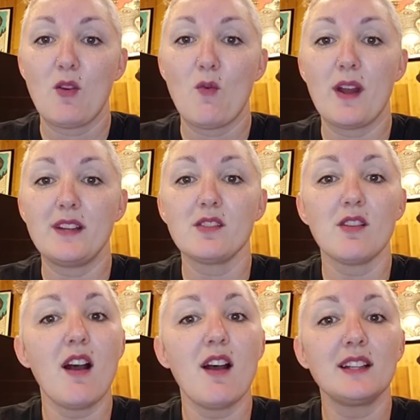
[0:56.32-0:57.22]
When you're
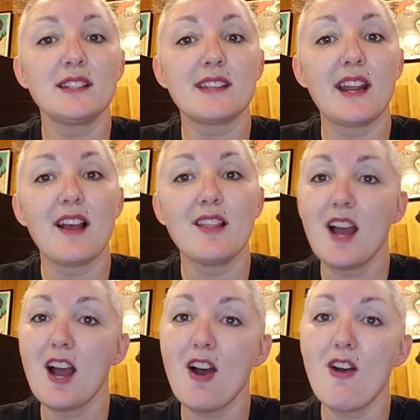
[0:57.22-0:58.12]
on, say
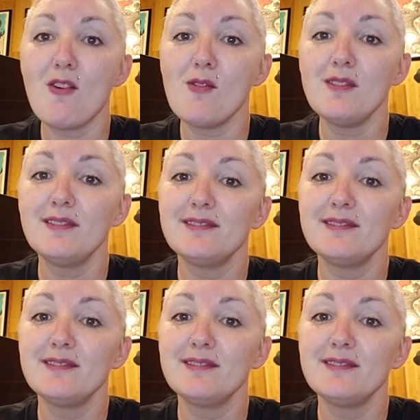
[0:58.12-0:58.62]
hello.